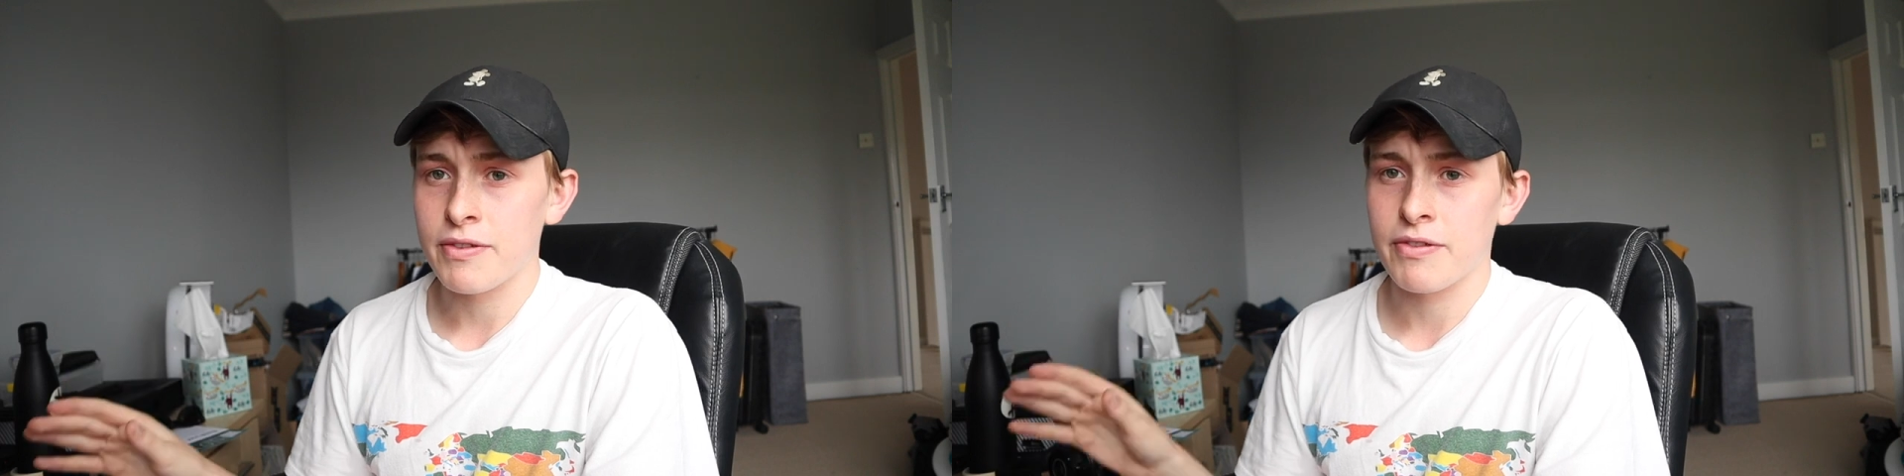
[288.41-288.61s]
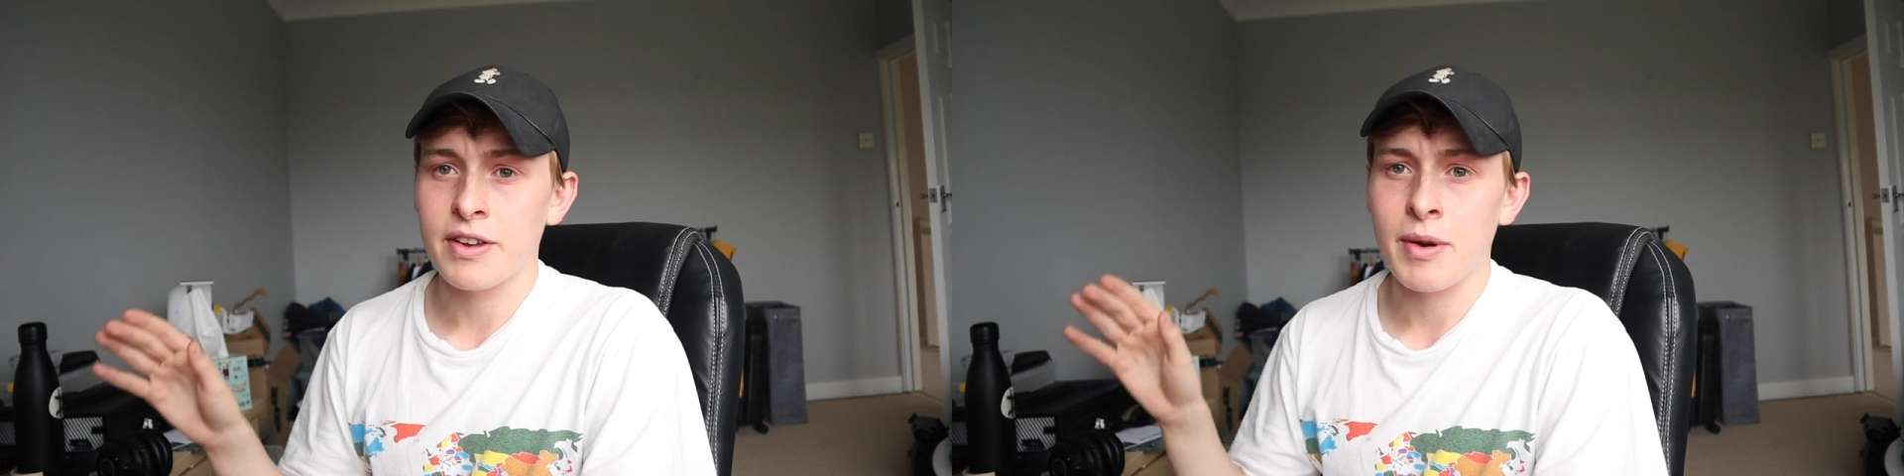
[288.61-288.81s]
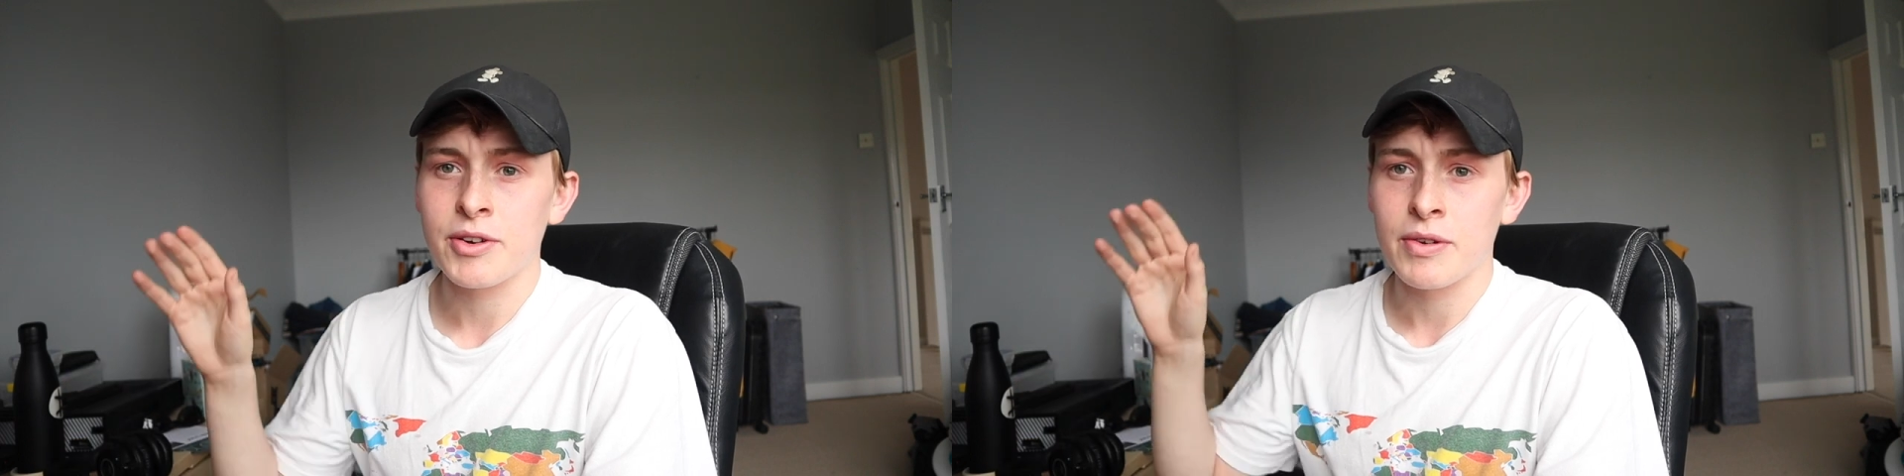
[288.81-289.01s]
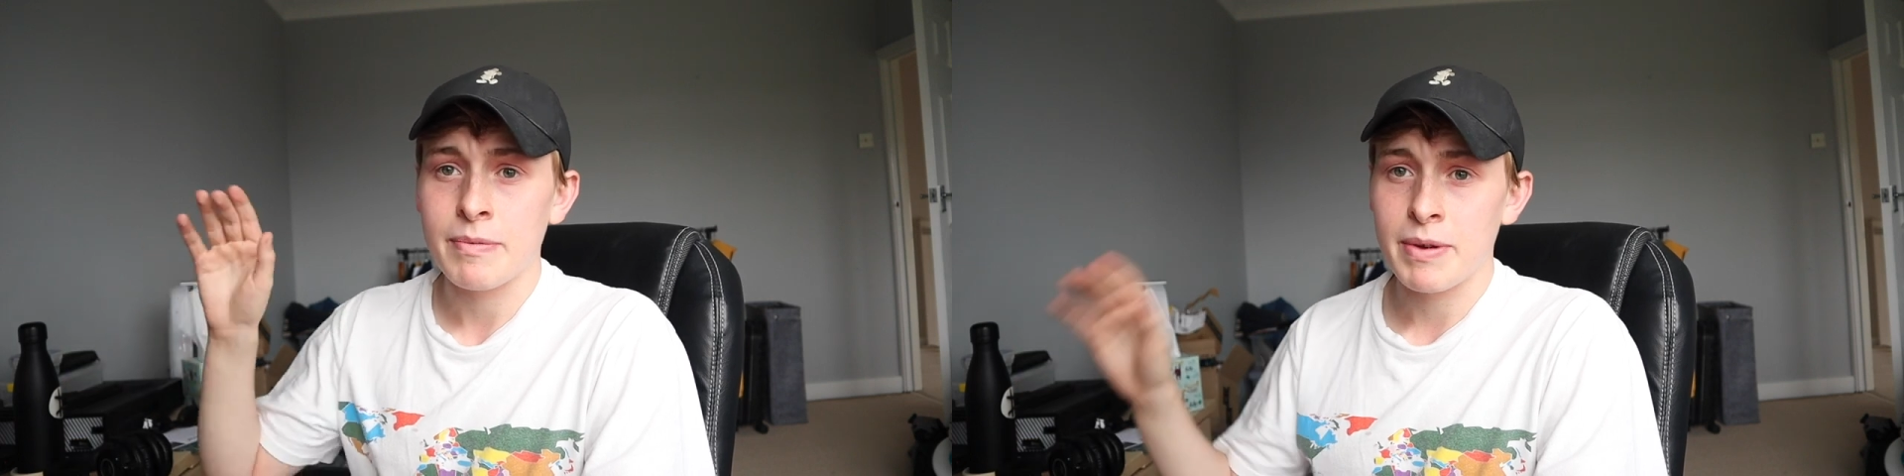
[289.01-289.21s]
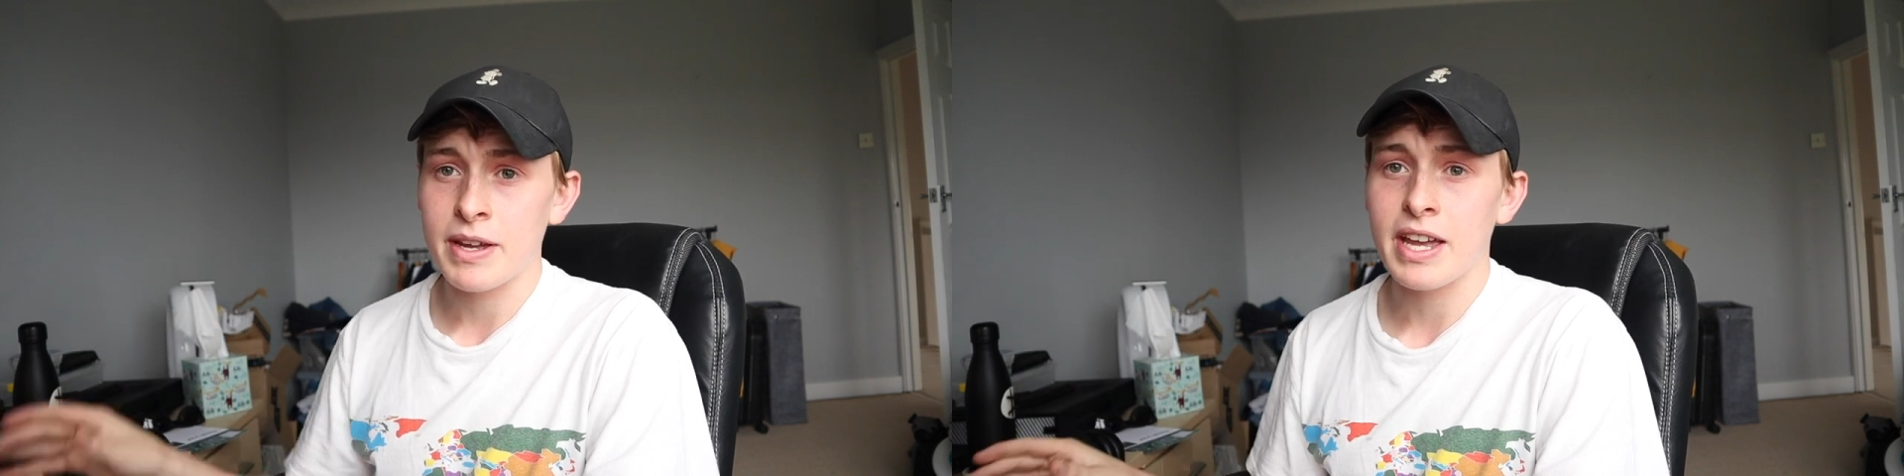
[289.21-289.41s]
if you think about
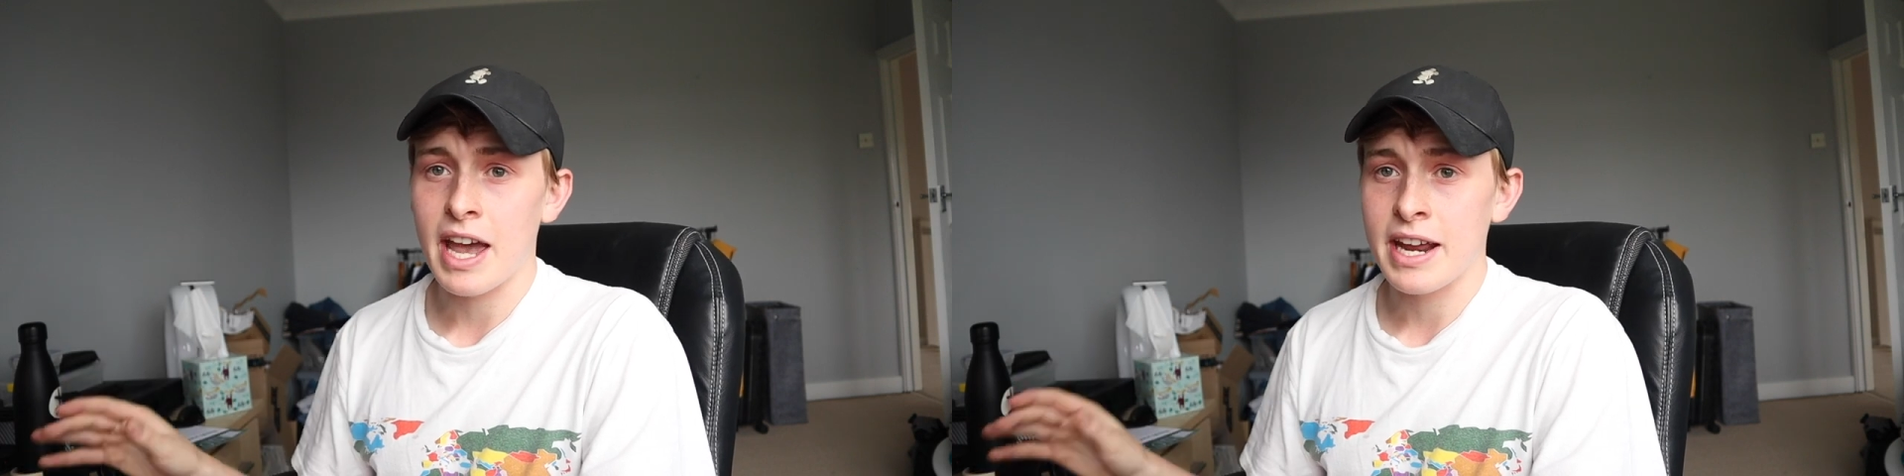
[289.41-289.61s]
doing big